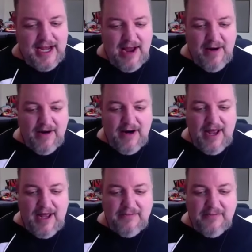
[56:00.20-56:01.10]
our
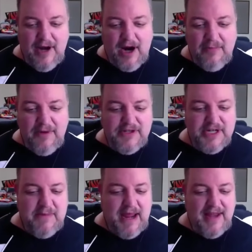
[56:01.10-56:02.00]
uh, our
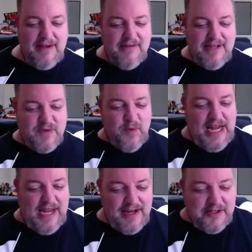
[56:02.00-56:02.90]
music man this
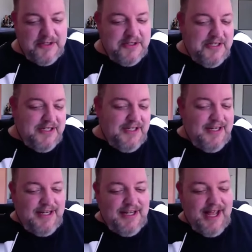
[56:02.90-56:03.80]
week.
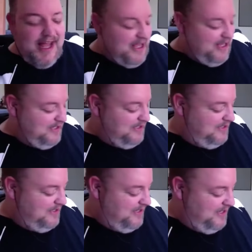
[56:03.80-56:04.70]
Uh,
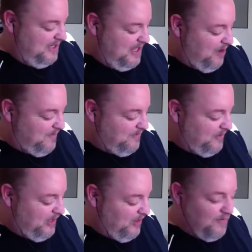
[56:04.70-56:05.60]
I'll be
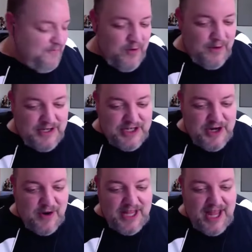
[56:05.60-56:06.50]
really looking forward to
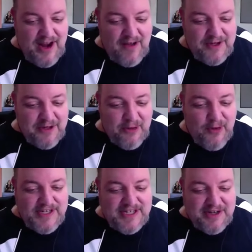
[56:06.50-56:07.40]
showing that off to the
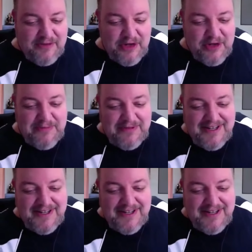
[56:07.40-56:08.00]
boys in the room.